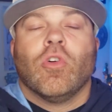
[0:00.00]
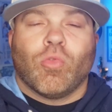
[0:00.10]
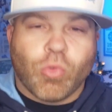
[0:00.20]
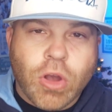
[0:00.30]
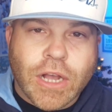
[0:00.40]

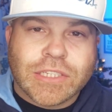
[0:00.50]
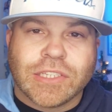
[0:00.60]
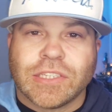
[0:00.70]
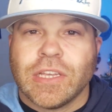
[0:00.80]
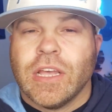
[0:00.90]

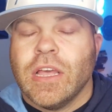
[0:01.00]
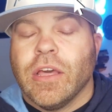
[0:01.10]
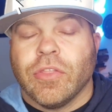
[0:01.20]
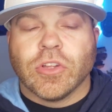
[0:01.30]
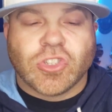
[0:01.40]
Russ
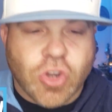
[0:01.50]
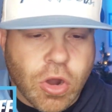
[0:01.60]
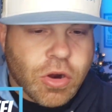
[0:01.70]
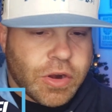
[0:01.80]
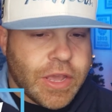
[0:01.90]
the
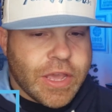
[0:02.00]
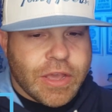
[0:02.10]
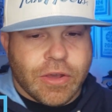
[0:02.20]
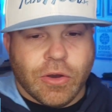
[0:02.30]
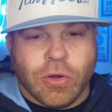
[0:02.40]
Tar
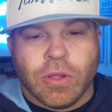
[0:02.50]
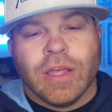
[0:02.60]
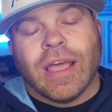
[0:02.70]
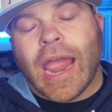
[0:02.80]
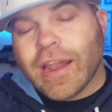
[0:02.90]

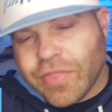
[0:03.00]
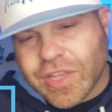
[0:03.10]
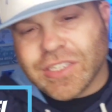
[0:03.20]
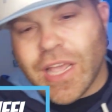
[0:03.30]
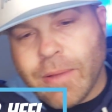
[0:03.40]
Heel. And in
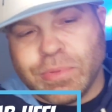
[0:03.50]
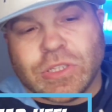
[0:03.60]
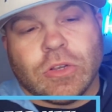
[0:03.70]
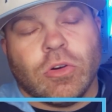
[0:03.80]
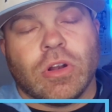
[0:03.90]
this
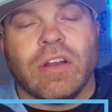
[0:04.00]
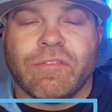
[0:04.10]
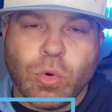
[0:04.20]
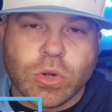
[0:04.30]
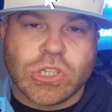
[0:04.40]
episode,
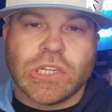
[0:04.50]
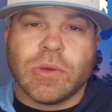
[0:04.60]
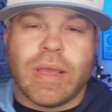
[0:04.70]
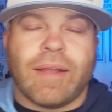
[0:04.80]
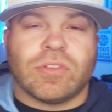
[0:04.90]

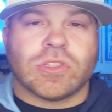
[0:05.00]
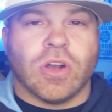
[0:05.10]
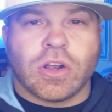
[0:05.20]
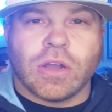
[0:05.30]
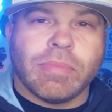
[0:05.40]
unfortunately, we have to
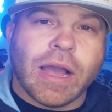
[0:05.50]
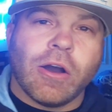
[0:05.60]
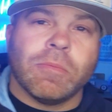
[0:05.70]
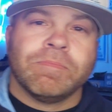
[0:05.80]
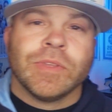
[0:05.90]
talk
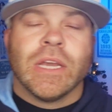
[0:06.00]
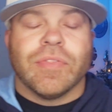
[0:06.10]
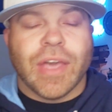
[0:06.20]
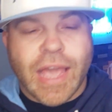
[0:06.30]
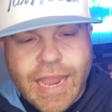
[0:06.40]
about
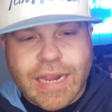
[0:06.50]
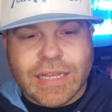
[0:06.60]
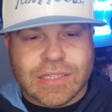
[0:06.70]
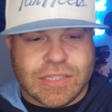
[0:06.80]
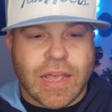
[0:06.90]
the
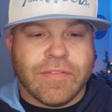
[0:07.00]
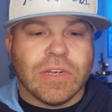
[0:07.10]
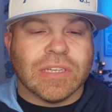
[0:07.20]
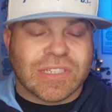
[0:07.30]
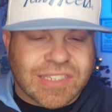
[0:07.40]

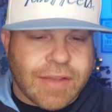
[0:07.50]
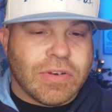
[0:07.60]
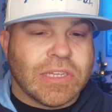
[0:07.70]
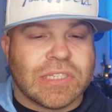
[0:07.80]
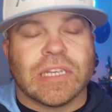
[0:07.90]

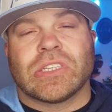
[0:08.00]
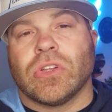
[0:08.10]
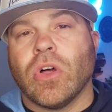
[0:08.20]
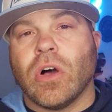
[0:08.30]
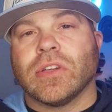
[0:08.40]
87-76
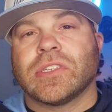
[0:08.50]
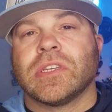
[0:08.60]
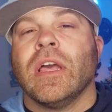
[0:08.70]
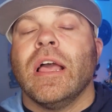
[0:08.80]
loss